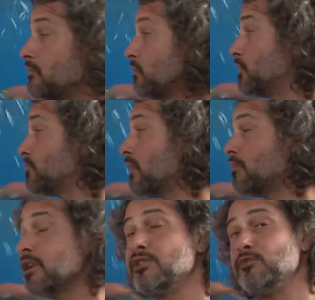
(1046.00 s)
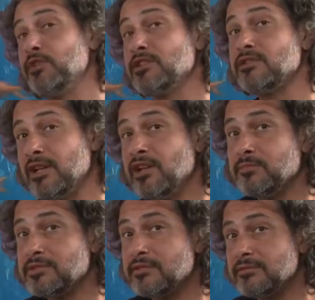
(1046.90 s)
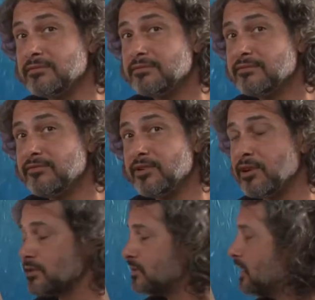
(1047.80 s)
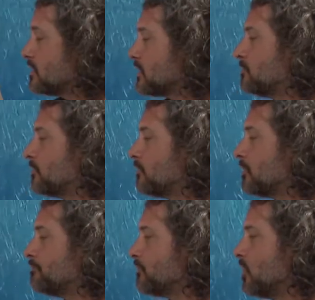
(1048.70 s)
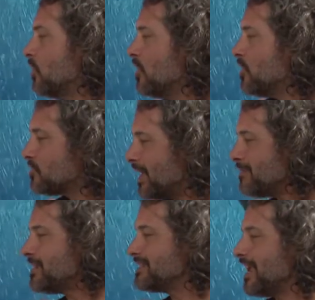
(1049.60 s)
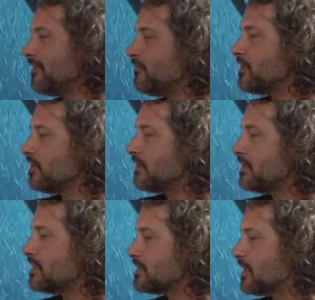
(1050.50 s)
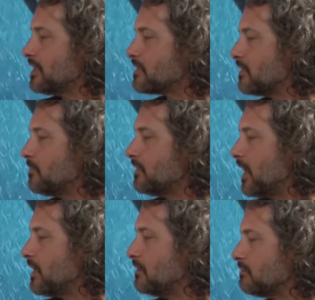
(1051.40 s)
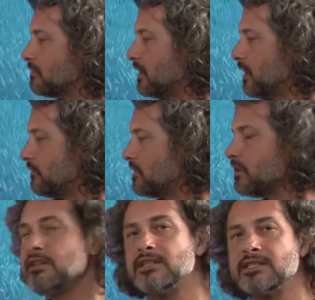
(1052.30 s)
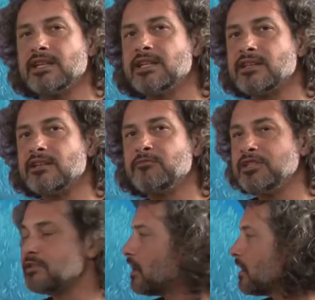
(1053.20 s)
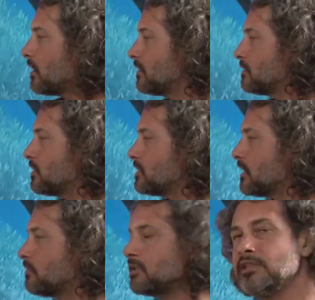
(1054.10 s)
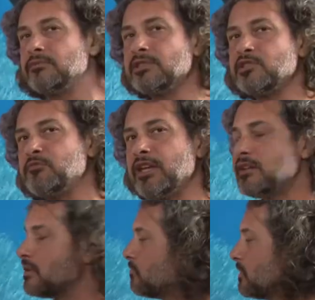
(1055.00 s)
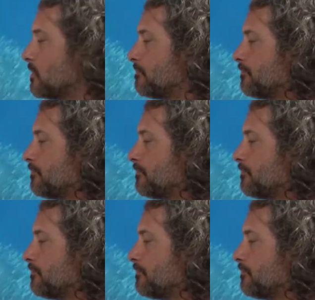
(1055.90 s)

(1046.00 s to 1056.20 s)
you want to draw it right on your picture, it helps to figure out where the light's coming from. So that means everything on this side is going to be light, and everything on this side is going to be dark, just like we did with this band up here.